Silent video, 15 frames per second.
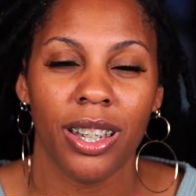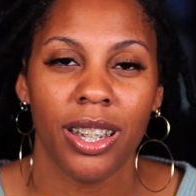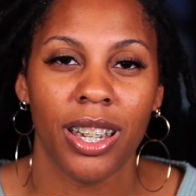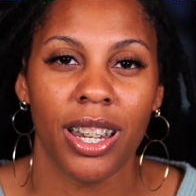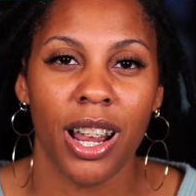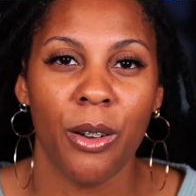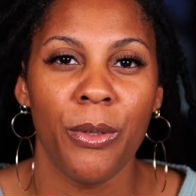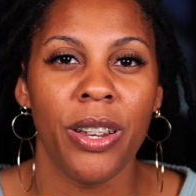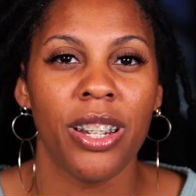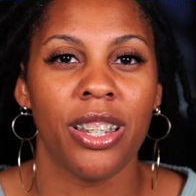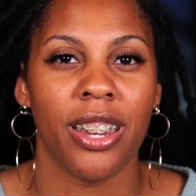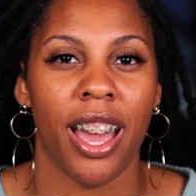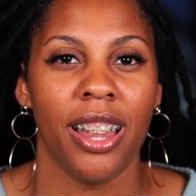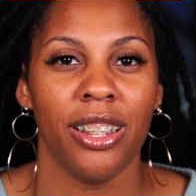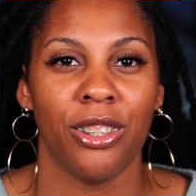And I want to
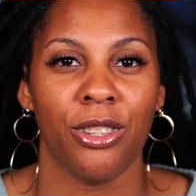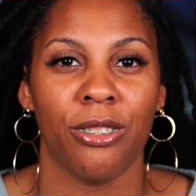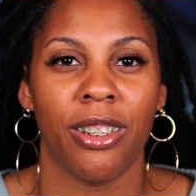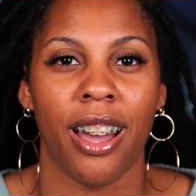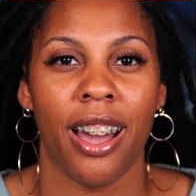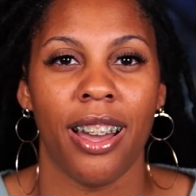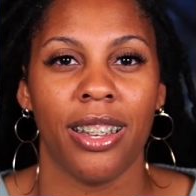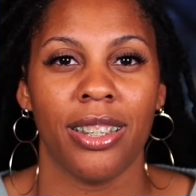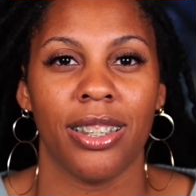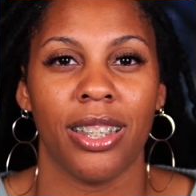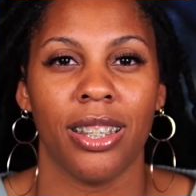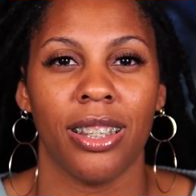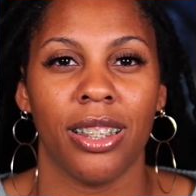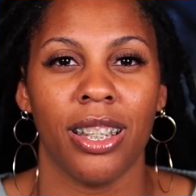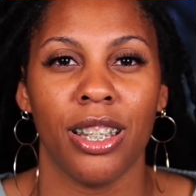challenge you guys
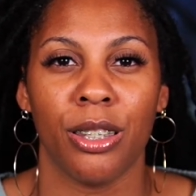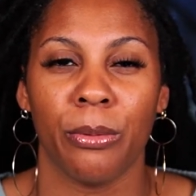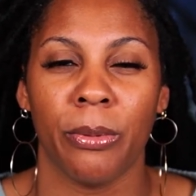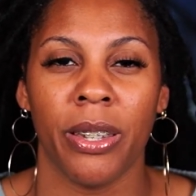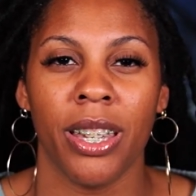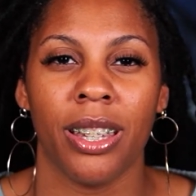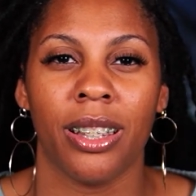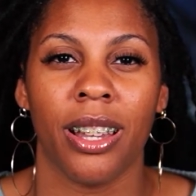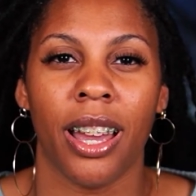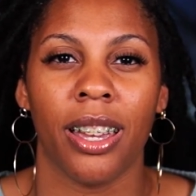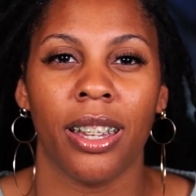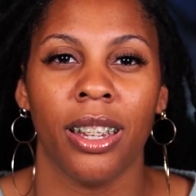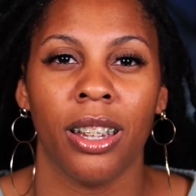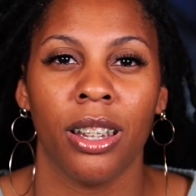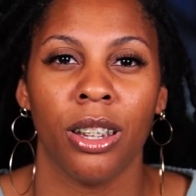this week,
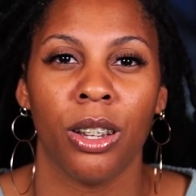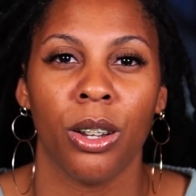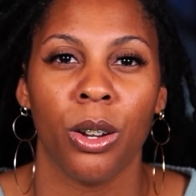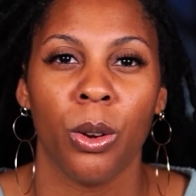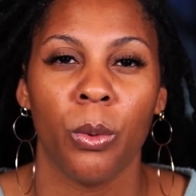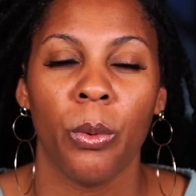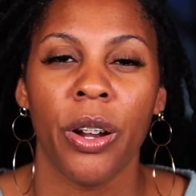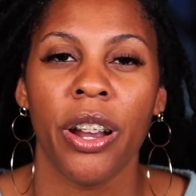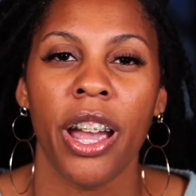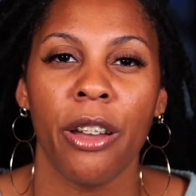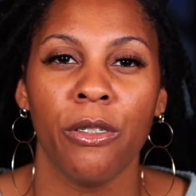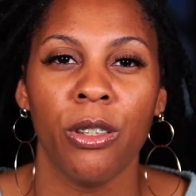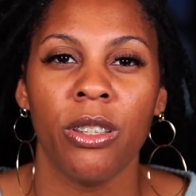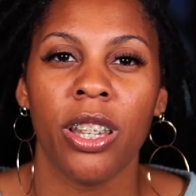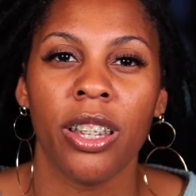like, where
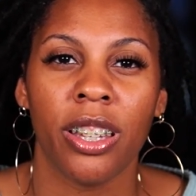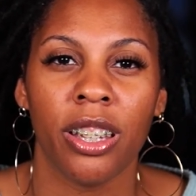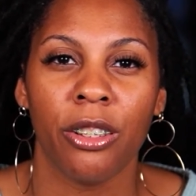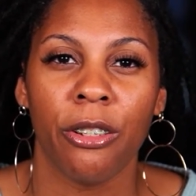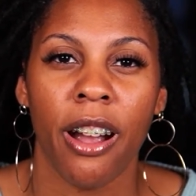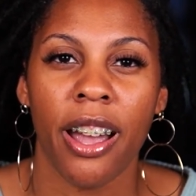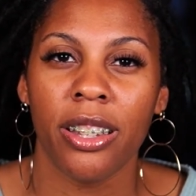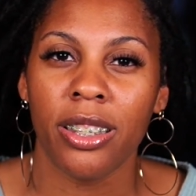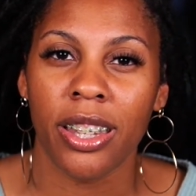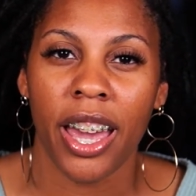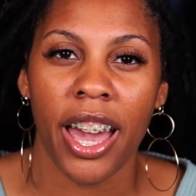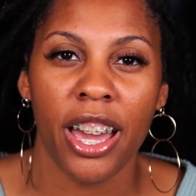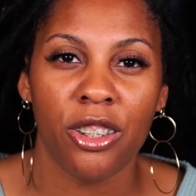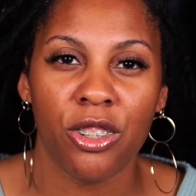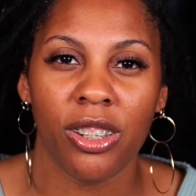have you taken Christ
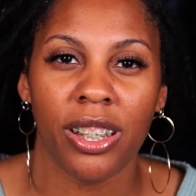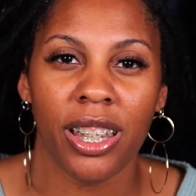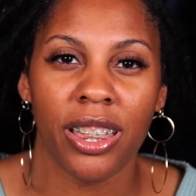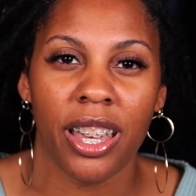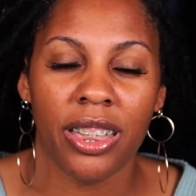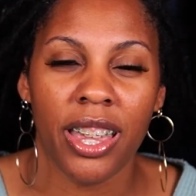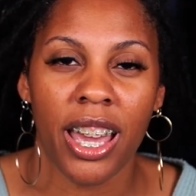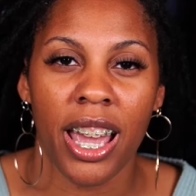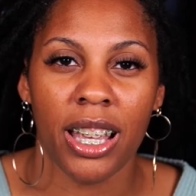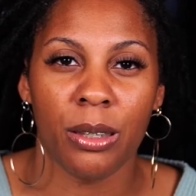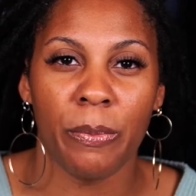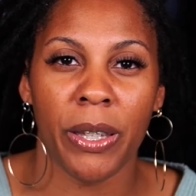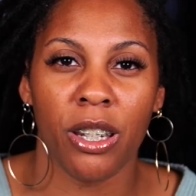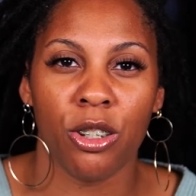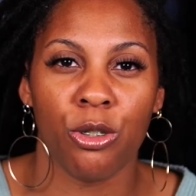casually that has
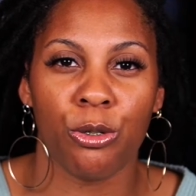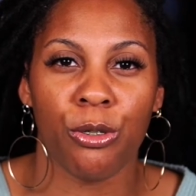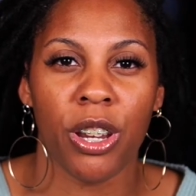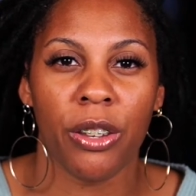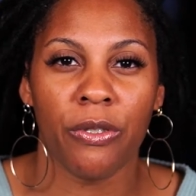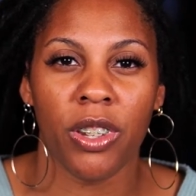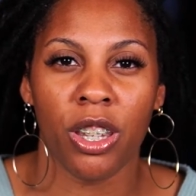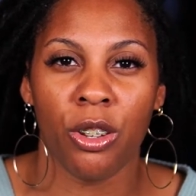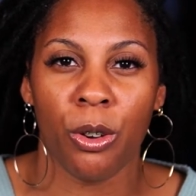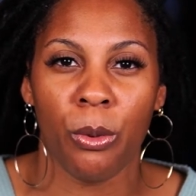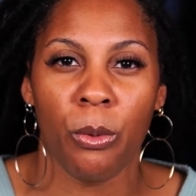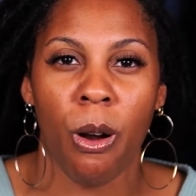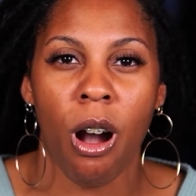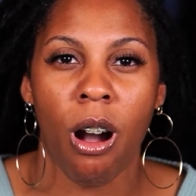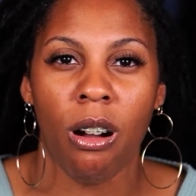been a drift in your
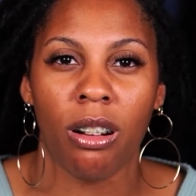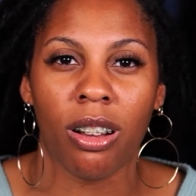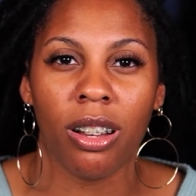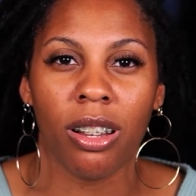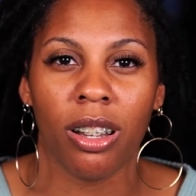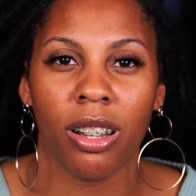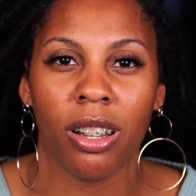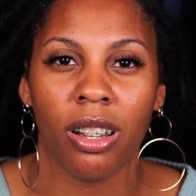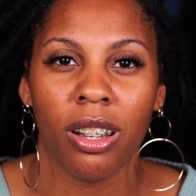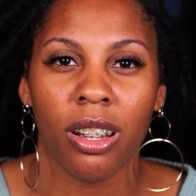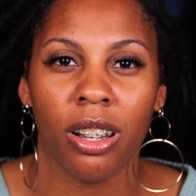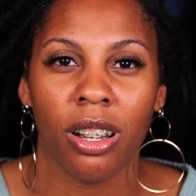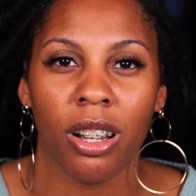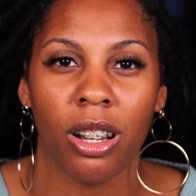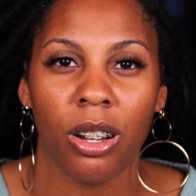walk?
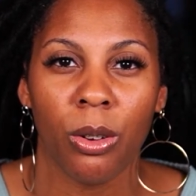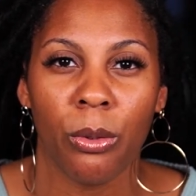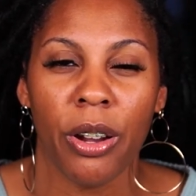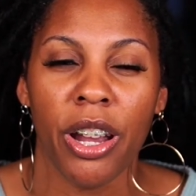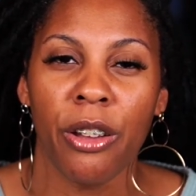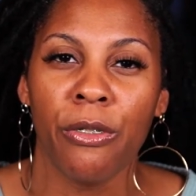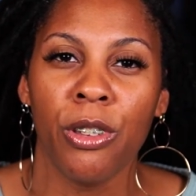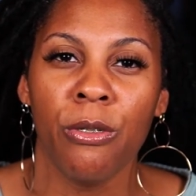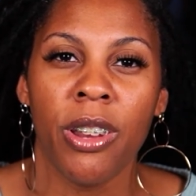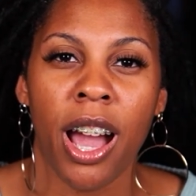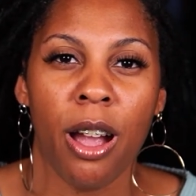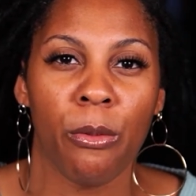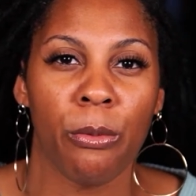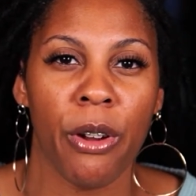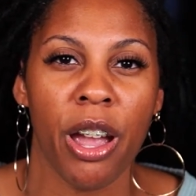Where have you
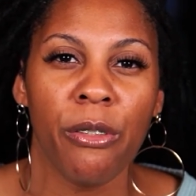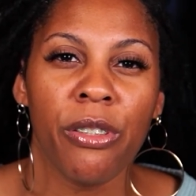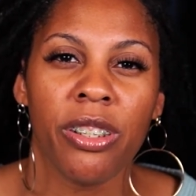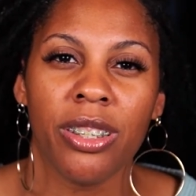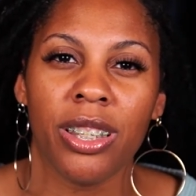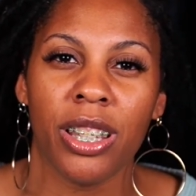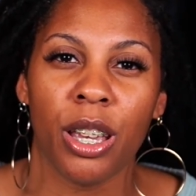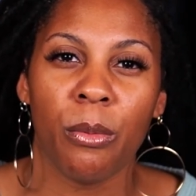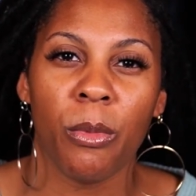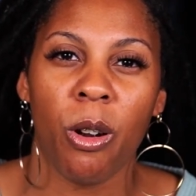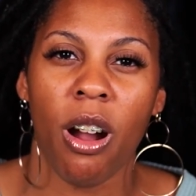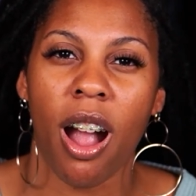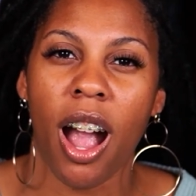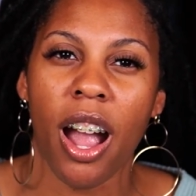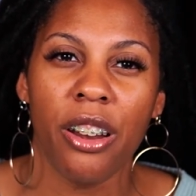not reverenced him
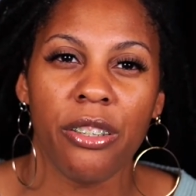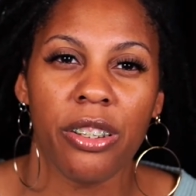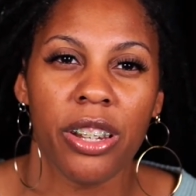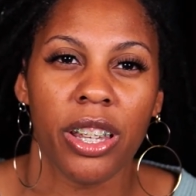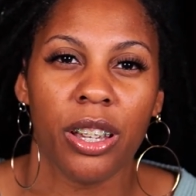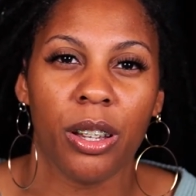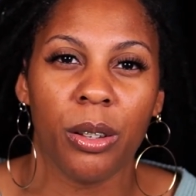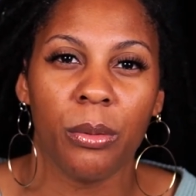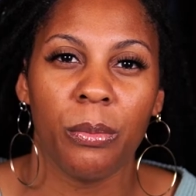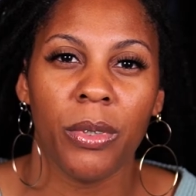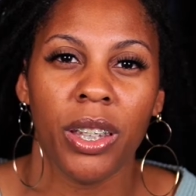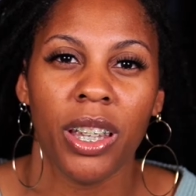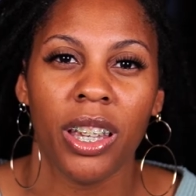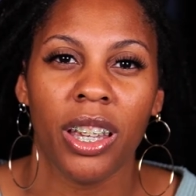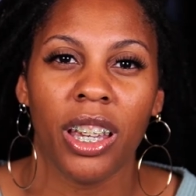or honored him
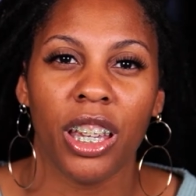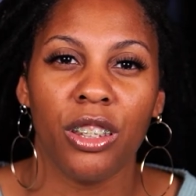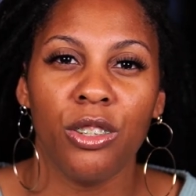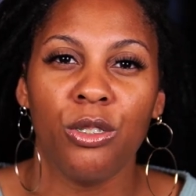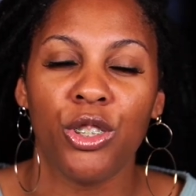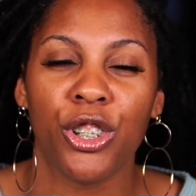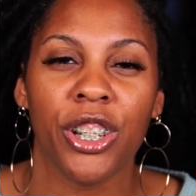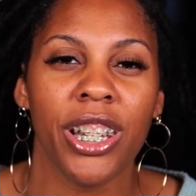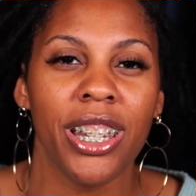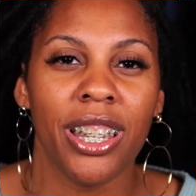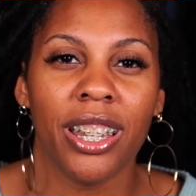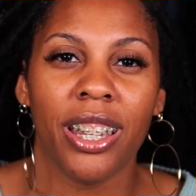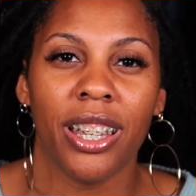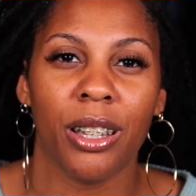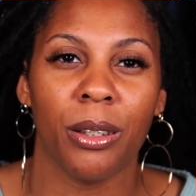and you
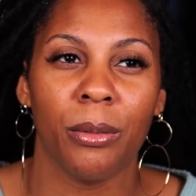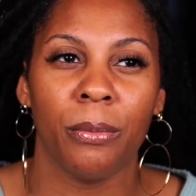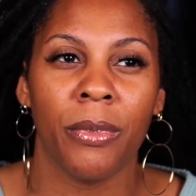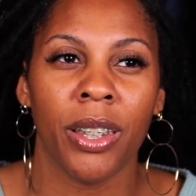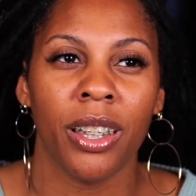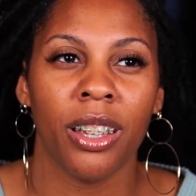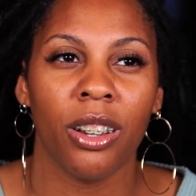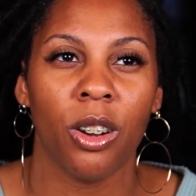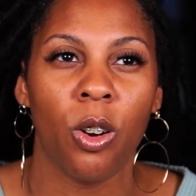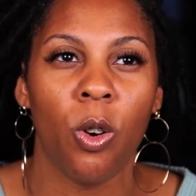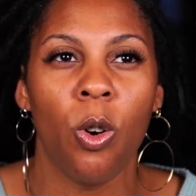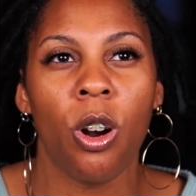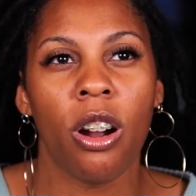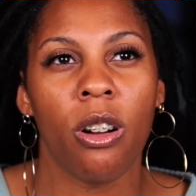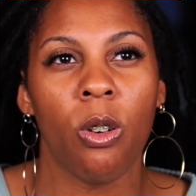treated him
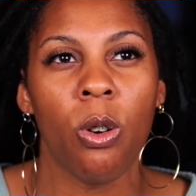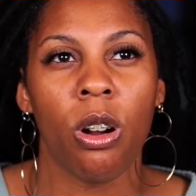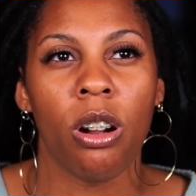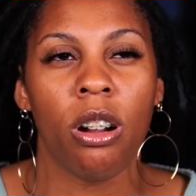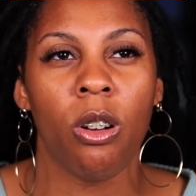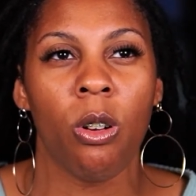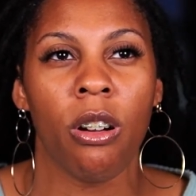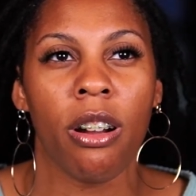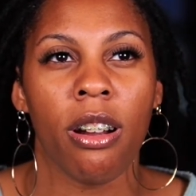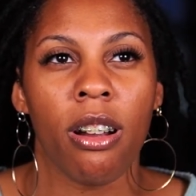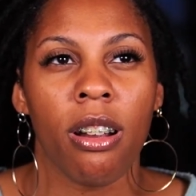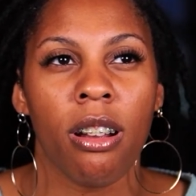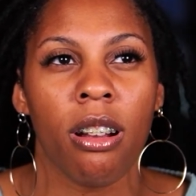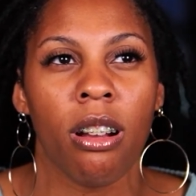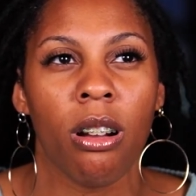or
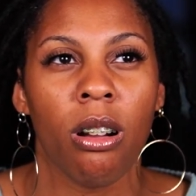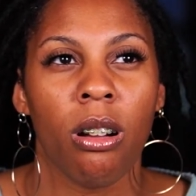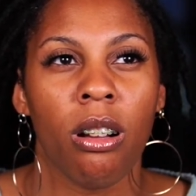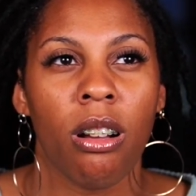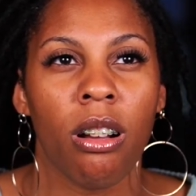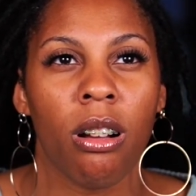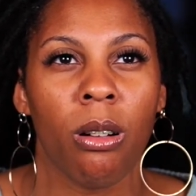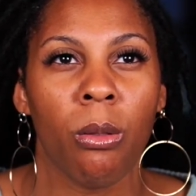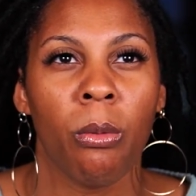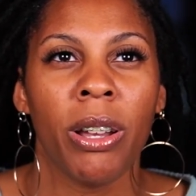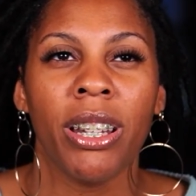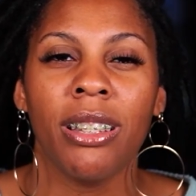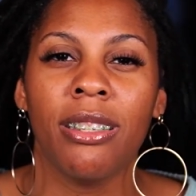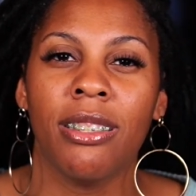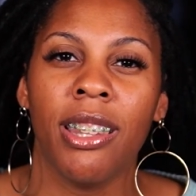
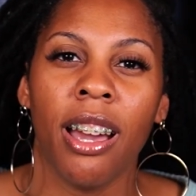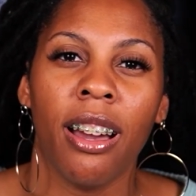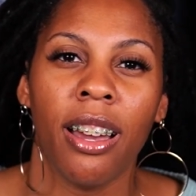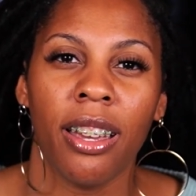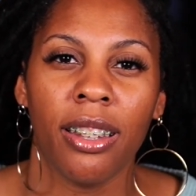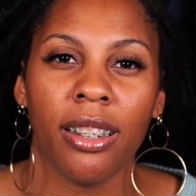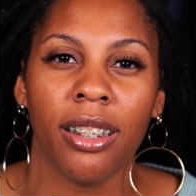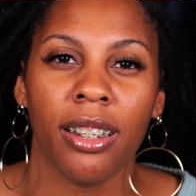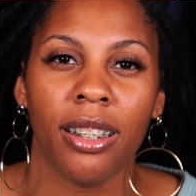what he's done